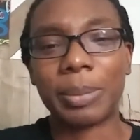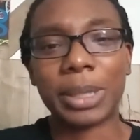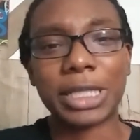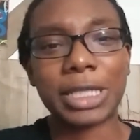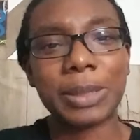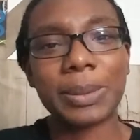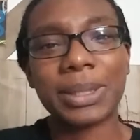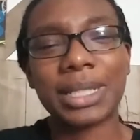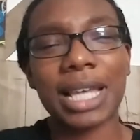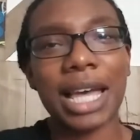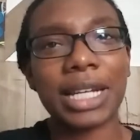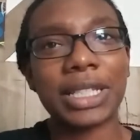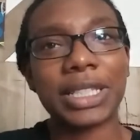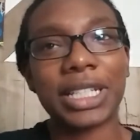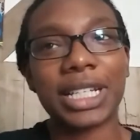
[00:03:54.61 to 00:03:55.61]
but she was
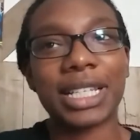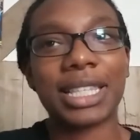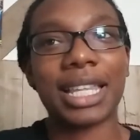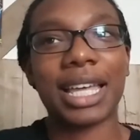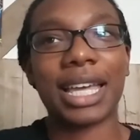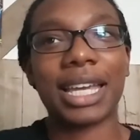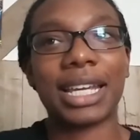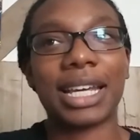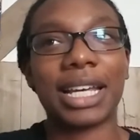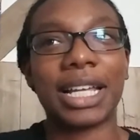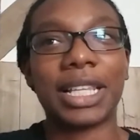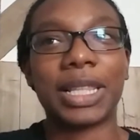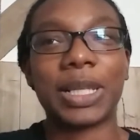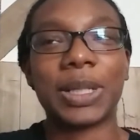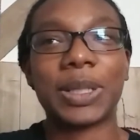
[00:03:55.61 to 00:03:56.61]
kind of looking like
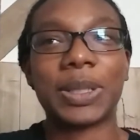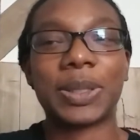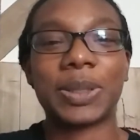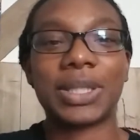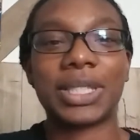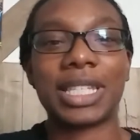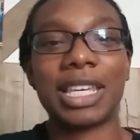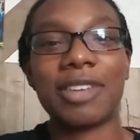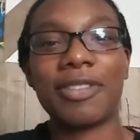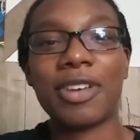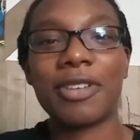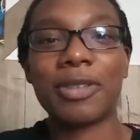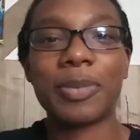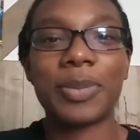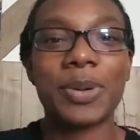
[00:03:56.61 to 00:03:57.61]
a little
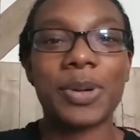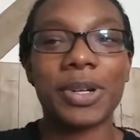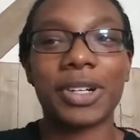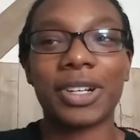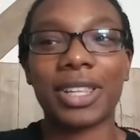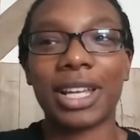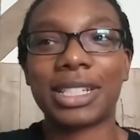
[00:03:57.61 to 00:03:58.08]
TV reporter,